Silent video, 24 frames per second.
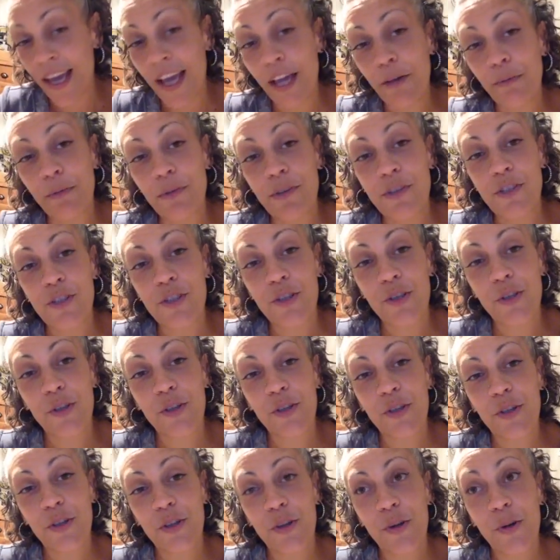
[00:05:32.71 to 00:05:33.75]
it was
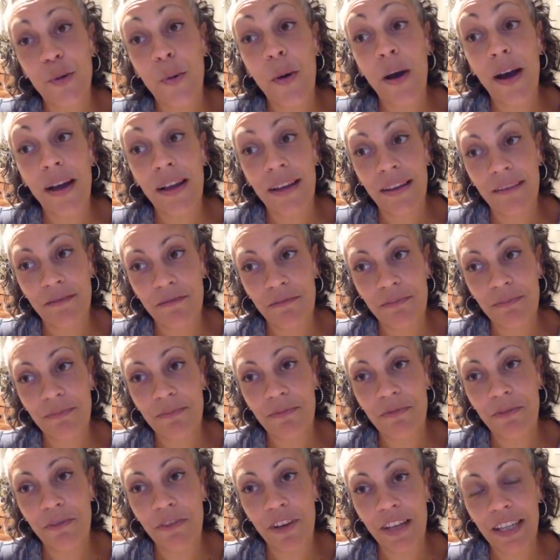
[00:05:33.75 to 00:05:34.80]
quite
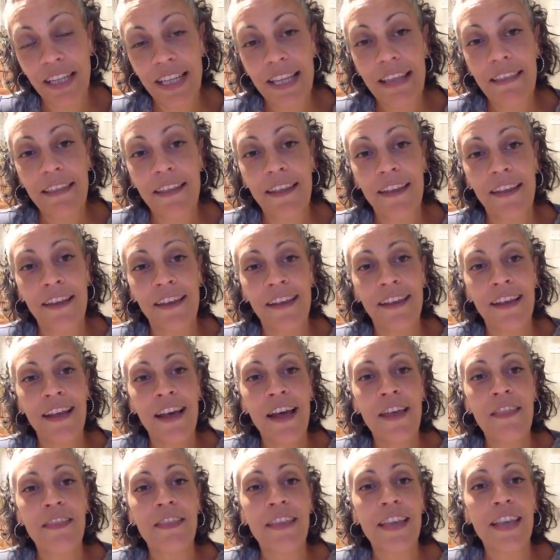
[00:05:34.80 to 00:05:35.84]
funny that
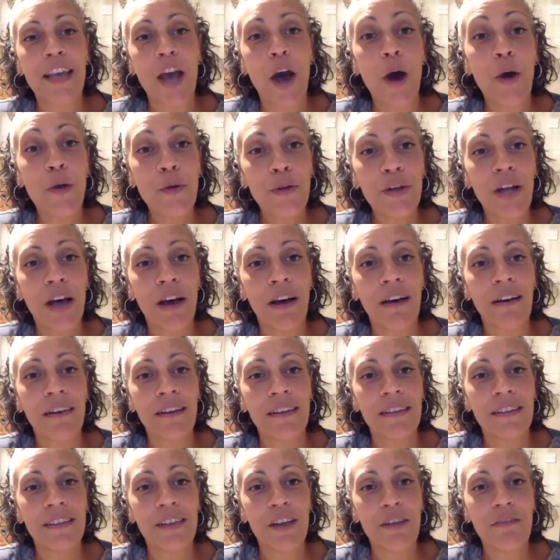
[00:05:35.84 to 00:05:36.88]
the
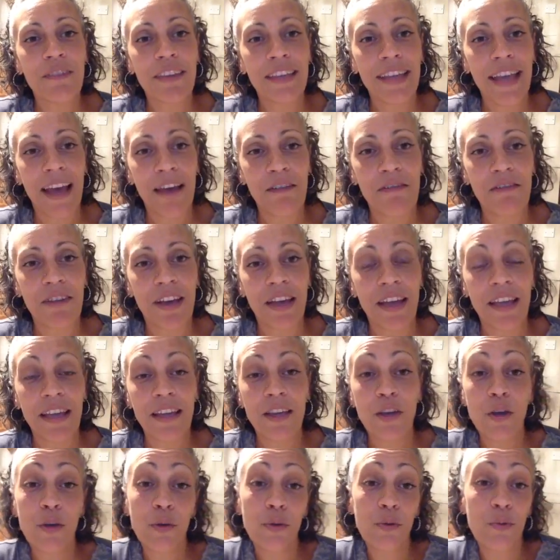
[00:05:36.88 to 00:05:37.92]
owner of the
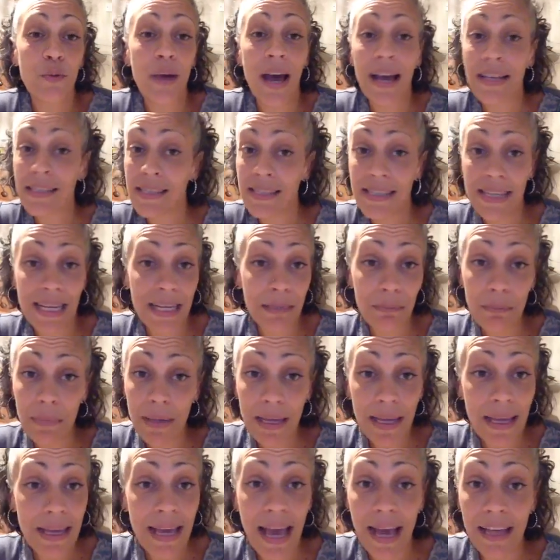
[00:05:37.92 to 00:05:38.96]
cafe, who has seen
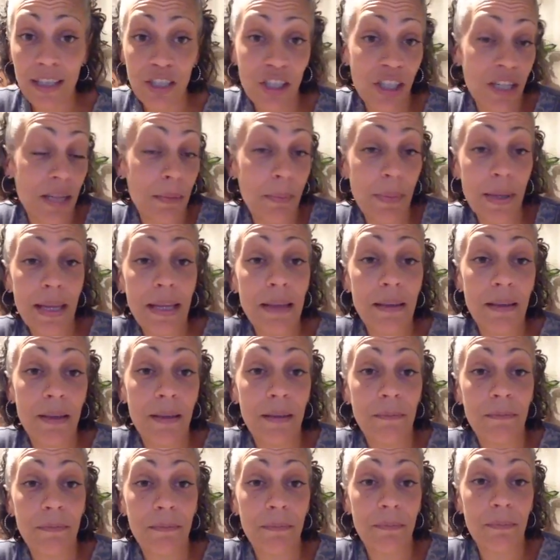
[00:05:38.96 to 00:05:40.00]
me actually
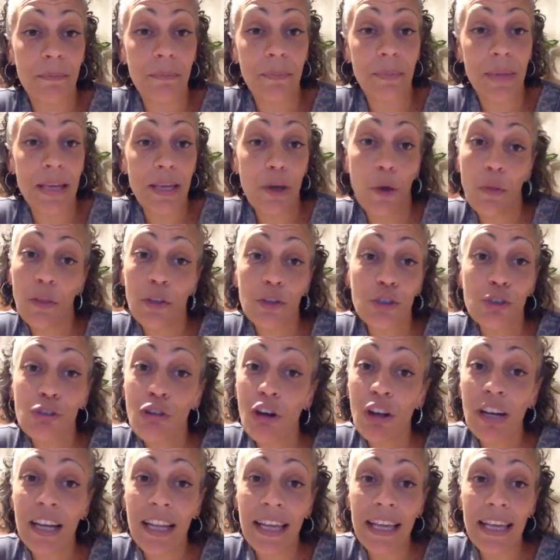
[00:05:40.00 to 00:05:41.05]
be on the
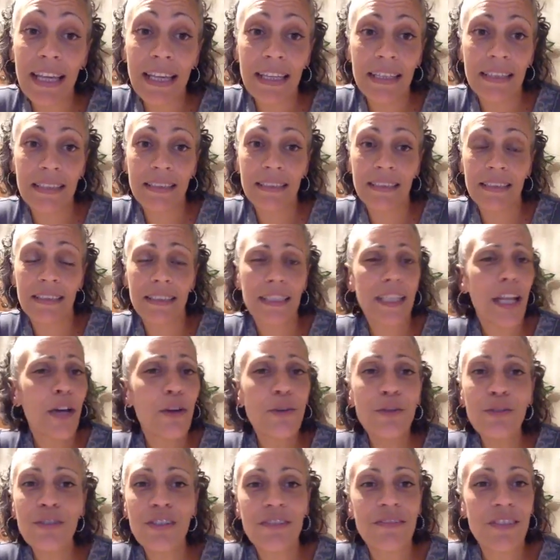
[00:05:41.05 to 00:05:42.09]
trolley
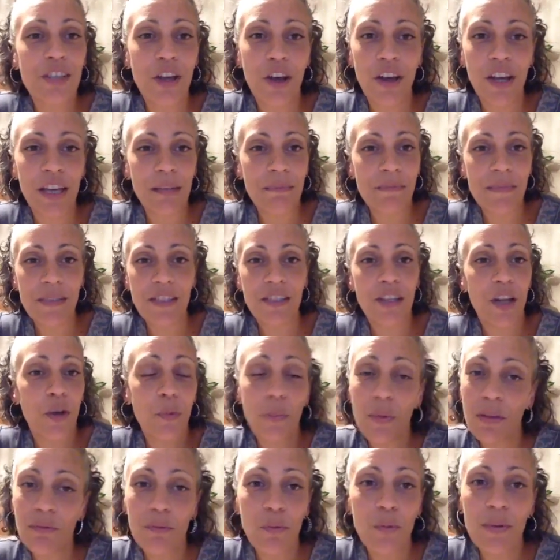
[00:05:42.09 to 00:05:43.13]
loads of times, you know,
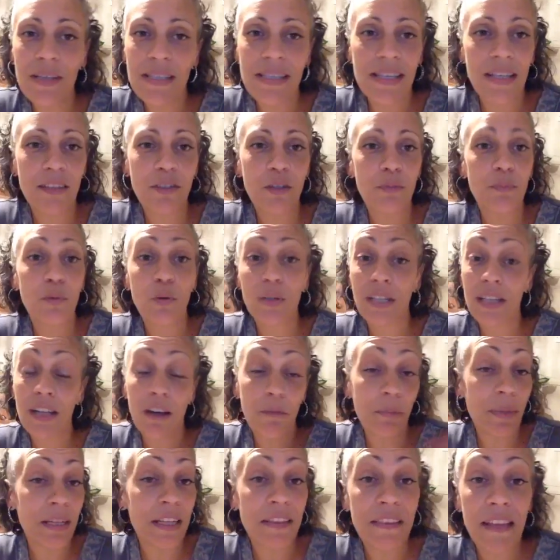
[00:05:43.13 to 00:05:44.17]
we've always said good morning,
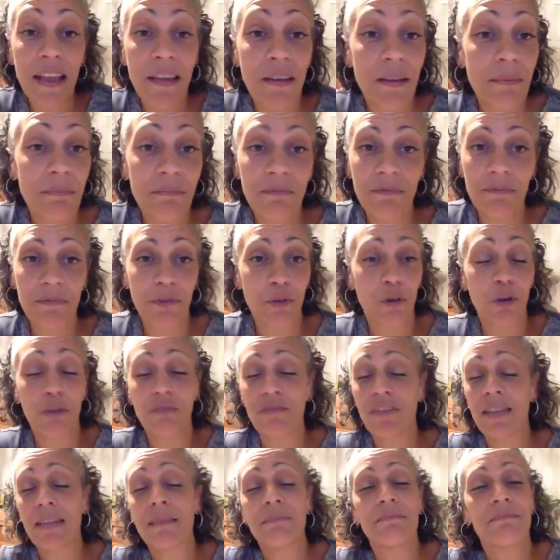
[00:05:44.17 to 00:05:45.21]
I've been in there for
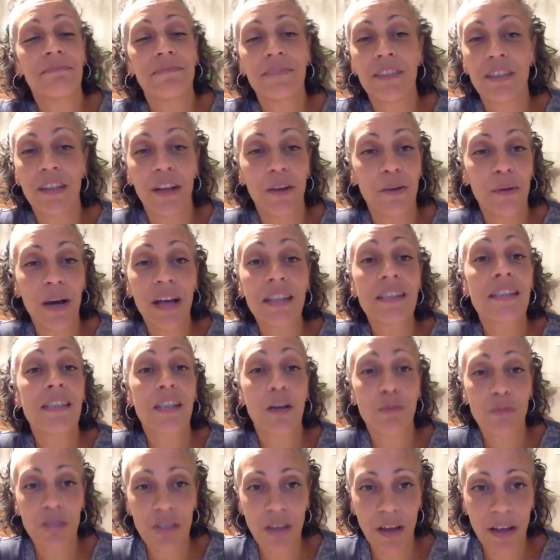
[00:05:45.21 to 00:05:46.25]
coffee, you know,
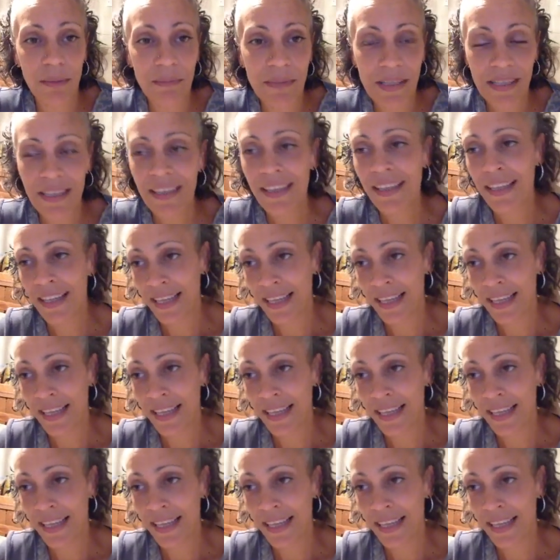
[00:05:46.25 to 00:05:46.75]
untold times,